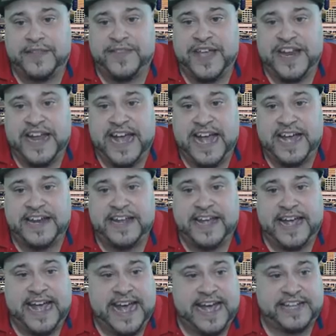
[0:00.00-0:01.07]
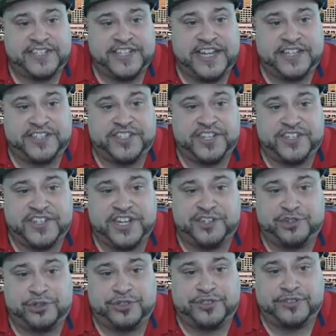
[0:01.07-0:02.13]
that had as its
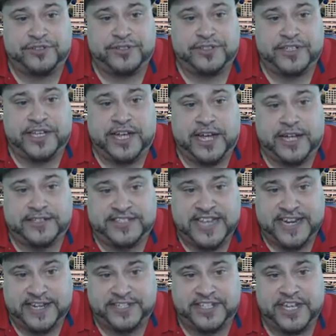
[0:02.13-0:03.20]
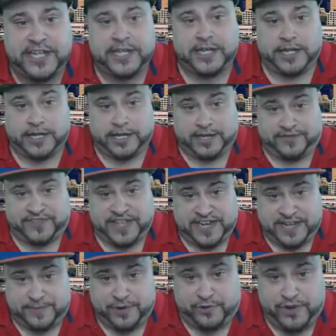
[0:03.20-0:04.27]
central tenet
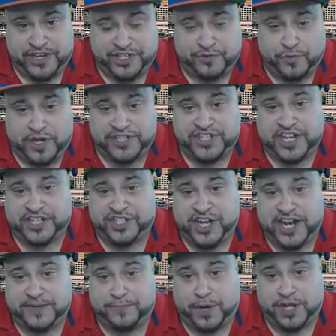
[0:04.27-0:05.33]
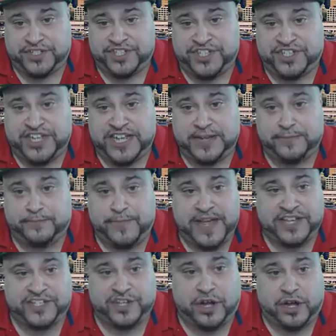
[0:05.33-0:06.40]
that immigration was a giant Ponzi scheme
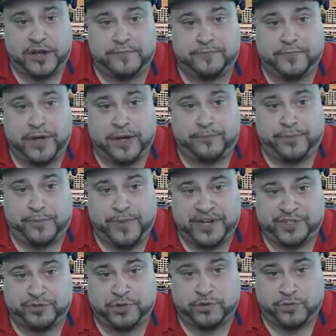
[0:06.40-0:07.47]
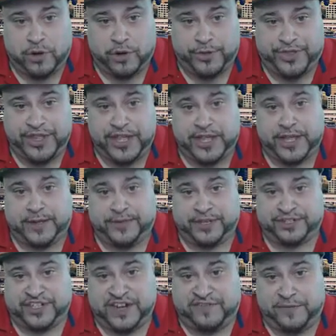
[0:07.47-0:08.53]
based on perpetual growth.
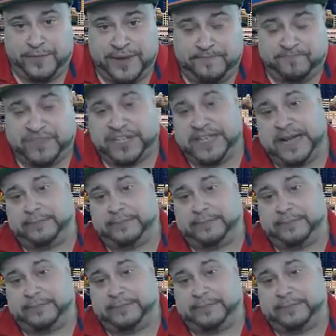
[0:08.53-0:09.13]
There's never been,